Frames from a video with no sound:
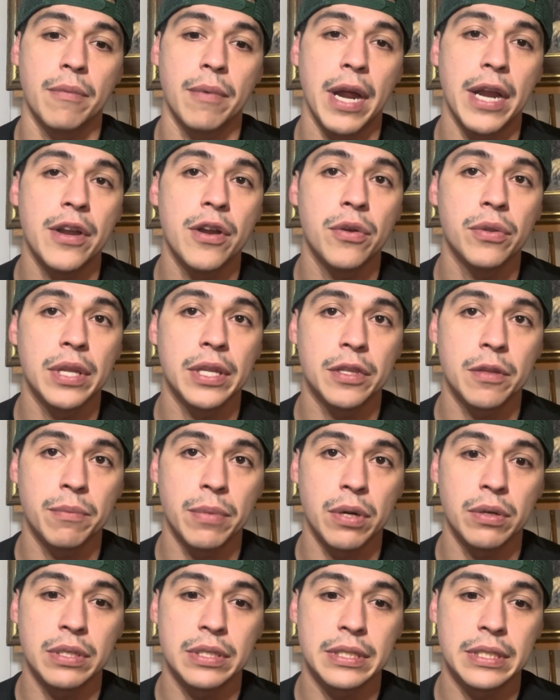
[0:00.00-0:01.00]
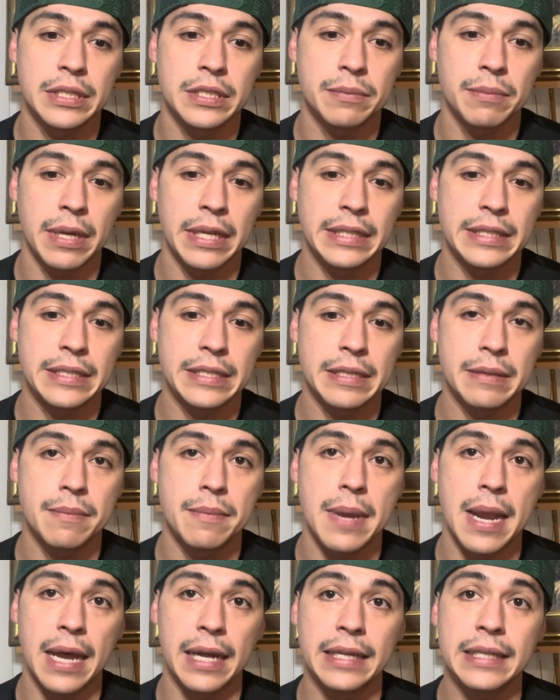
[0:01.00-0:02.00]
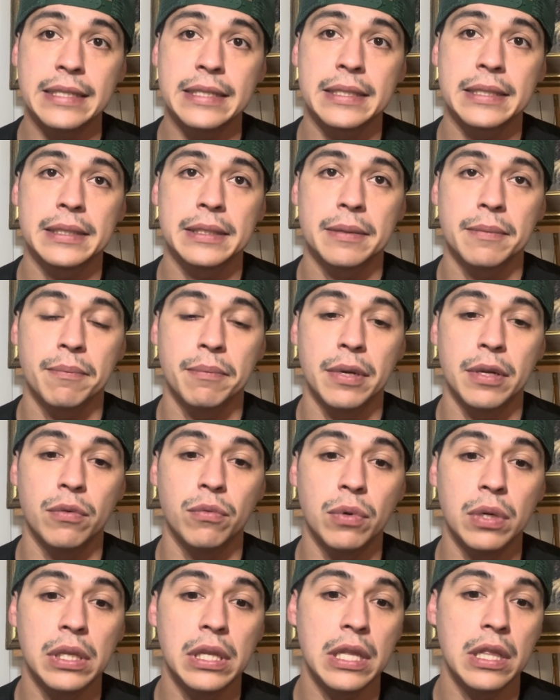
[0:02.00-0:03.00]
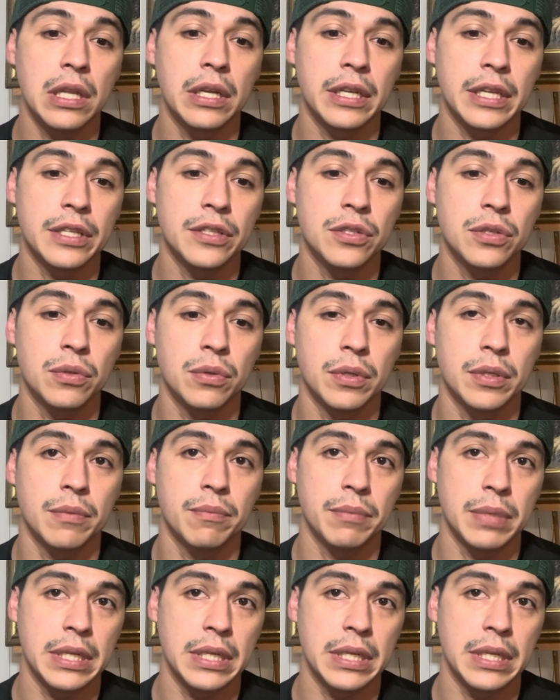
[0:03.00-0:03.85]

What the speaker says: I know that the bonuses might seem nice, but really look into it